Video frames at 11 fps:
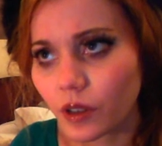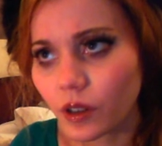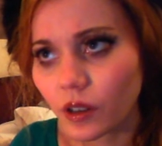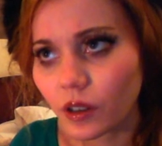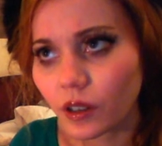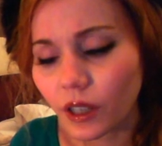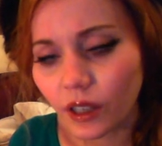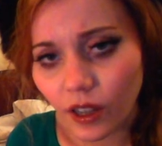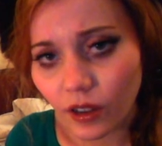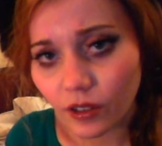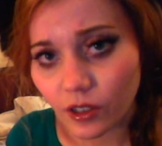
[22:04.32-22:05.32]
an
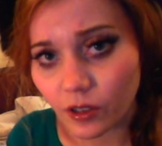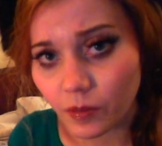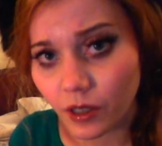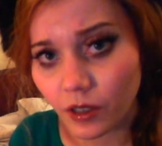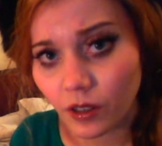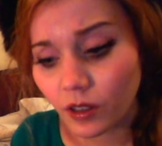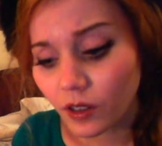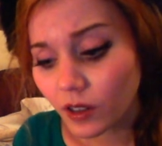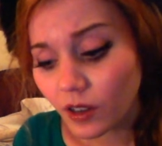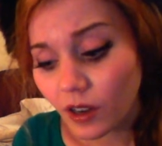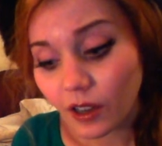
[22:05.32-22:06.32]
ileostomy,
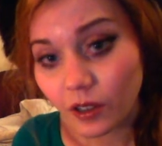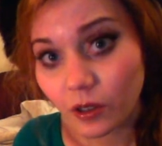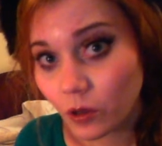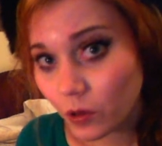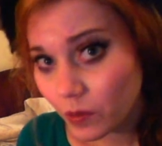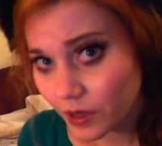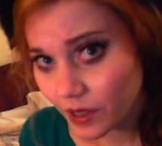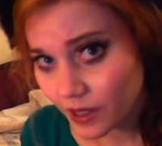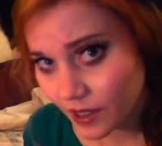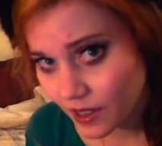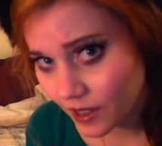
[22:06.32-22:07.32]
and nobody
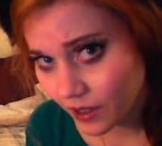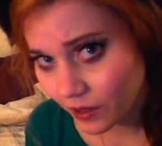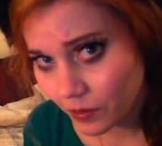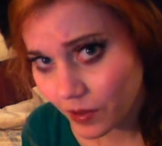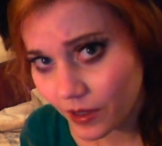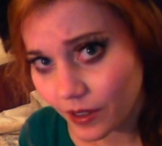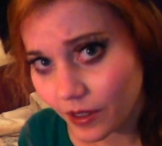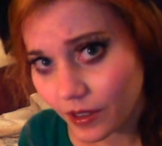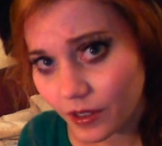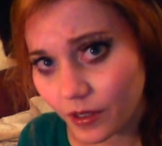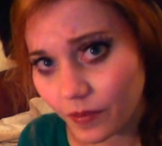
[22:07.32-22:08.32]
did tell me this.